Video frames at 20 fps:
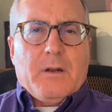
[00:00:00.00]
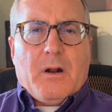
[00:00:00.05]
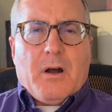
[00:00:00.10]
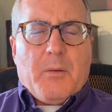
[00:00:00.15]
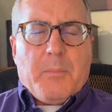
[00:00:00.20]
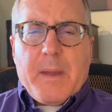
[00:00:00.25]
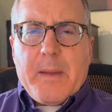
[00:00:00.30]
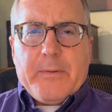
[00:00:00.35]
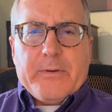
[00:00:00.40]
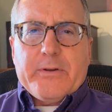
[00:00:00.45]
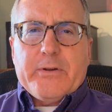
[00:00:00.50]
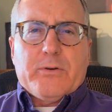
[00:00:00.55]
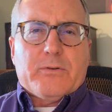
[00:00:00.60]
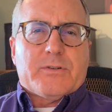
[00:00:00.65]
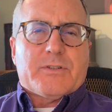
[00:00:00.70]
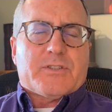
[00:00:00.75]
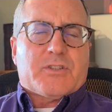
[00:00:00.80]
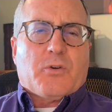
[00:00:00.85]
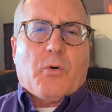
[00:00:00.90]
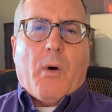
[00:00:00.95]
maybe you were
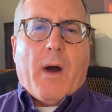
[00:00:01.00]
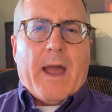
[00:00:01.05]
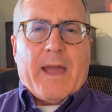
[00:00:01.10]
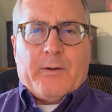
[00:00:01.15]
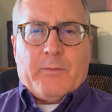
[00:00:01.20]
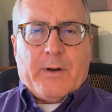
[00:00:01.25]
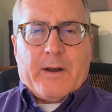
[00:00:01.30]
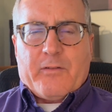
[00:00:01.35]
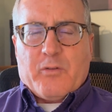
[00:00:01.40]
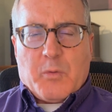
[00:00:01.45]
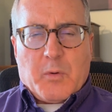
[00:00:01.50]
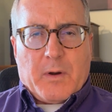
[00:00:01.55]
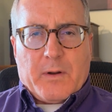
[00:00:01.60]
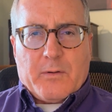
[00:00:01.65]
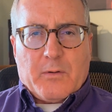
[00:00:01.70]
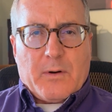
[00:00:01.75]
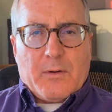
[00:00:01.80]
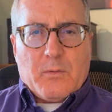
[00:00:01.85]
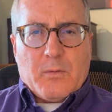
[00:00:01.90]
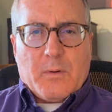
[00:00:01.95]
just quiet when
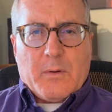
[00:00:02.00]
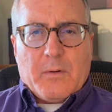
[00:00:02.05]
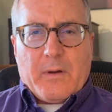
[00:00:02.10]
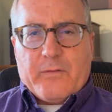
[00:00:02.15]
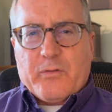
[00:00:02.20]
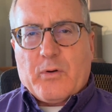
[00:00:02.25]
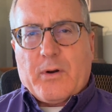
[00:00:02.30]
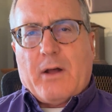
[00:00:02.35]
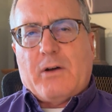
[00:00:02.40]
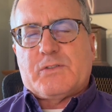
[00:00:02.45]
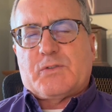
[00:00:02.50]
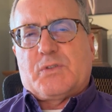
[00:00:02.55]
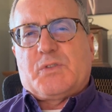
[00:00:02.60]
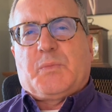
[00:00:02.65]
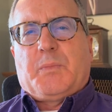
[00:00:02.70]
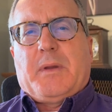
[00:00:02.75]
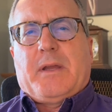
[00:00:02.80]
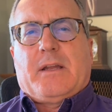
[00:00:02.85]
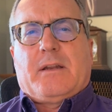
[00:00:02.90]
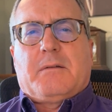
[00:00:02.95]
everyone else was
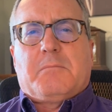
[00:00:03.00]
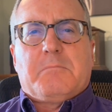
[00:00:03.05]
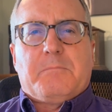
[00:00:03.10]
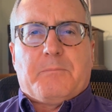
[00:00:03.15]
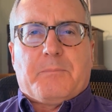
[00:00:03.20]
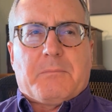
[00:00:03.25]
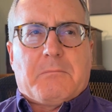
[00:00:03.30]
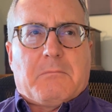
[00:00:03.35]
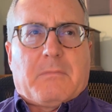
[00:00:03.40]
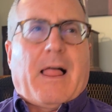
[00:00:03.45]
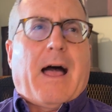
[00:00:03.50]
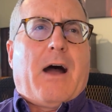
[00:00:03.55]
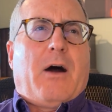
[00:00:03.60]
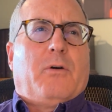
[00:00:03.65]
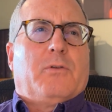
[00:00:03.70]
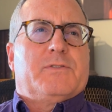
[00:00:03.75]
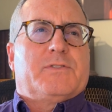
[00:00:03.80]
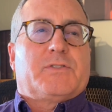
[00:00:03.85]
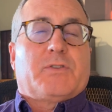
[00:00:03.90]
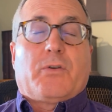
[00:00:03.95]
being
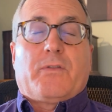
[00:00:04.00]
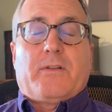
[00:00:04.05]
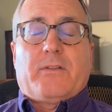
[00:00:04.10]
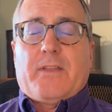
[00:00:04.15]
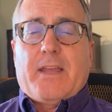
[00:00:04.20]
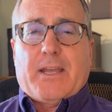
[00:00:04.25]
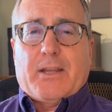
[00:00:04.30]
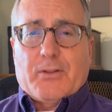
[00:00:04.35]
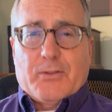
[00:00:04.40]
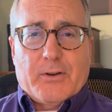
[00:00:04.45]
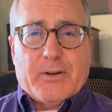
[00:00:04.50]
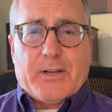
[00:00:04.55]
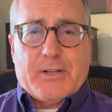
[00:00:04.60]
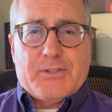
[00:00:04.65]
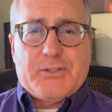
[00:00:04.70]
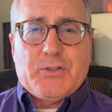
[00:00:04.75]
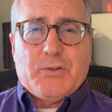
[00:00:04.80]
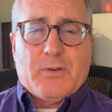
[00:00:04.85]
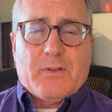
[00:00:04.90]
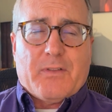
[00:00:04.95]
loud so that they could look
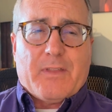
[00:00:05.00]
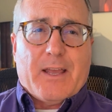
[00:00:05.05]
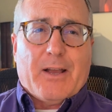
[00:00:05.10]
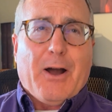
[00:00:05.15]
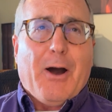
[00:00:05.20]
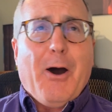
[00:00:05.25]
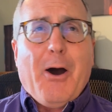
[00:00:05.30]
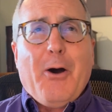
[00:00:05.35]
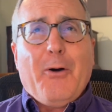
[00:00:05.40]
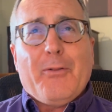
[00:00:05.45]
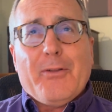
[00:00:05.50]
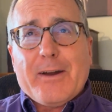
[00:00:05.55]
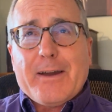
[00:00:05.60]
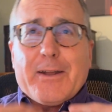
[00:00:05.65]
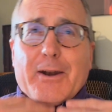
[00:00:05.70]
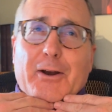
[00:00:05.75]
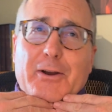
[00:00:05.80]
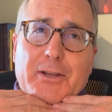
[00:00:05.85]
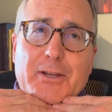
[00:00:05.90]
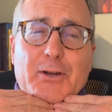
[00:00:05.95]
at you and think, "Oh, look at
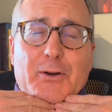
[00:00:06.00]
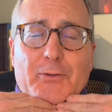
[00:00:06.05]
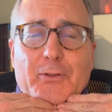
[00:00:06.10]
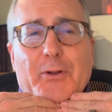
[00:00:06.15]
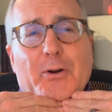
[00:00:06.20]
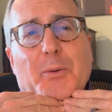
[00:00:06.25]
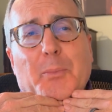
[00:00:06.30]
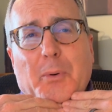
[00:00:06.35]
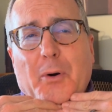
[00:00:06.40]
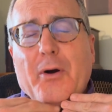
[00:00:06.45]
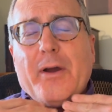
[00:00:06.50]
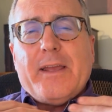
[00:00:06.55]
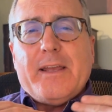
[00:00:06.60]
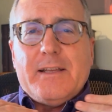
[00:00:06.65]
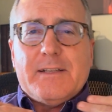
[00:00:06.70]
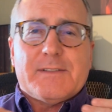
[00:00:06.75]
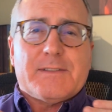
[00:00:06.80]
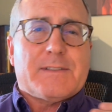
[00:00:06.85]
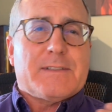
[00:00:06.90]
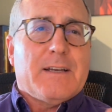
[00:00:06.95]
our cute little boy.
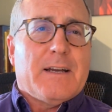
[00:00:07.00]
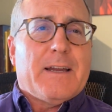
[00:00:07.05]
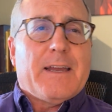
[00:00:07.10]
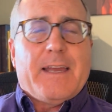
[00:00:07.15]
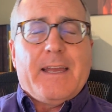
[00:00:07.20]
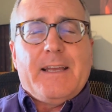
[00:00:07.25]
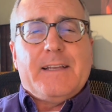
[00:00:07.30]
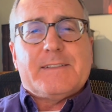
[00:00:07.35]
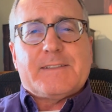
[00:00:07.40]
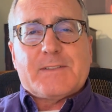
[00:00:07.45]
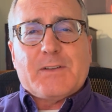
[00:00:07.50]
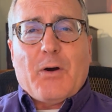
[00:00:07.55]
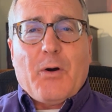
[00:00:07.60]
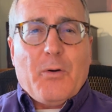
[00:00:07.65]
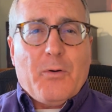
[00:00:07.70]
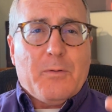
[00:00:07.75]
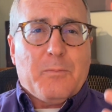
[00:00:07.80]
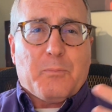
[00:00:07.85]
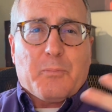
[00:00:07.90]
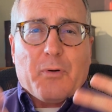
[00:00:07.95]
He's
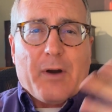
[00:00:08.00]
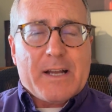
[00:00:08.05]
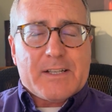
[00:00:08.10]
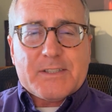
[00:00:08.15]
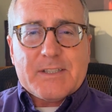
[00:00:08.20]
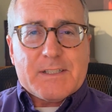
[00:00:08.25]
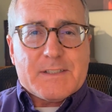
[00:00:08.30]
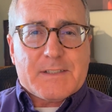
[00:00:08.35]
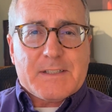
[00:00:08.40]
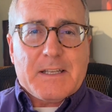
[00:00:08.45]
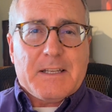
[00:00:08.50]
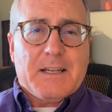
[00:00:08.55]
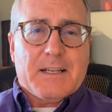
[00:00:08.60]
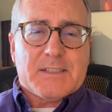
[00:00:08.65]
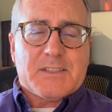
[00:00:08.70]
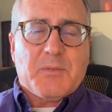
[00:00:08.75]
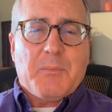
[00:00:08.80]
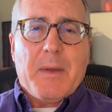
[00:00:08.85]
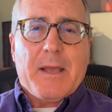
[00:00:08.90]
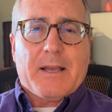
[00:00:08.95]
so precious. He
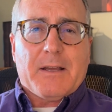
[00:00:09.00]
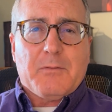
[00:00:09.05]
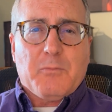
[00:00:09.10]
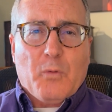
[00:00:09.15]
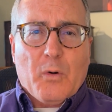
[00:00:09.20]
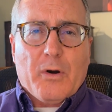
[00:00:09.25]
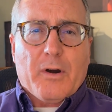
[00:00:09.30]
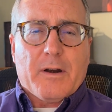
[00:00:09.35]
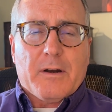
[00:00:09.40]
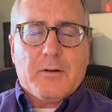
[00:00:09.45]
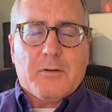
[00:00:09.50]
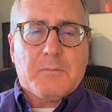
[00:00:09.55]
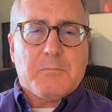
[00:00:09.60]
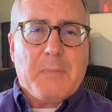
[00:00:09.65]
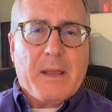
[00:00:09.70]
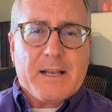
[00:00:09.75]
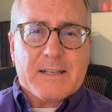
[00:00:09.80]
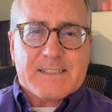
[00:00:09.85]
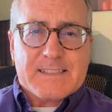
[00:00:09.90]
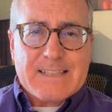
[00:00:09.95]
doesn't make a word or
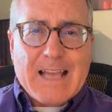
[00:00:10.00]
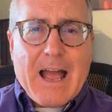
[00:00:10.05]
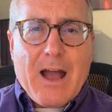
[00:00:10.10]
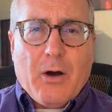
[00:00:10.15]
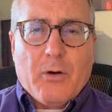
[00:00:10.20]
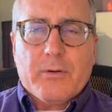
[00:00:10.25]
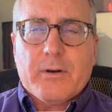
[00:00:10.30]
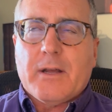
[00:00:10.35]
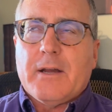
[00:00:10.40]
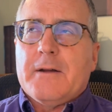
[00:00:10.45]
make a sound."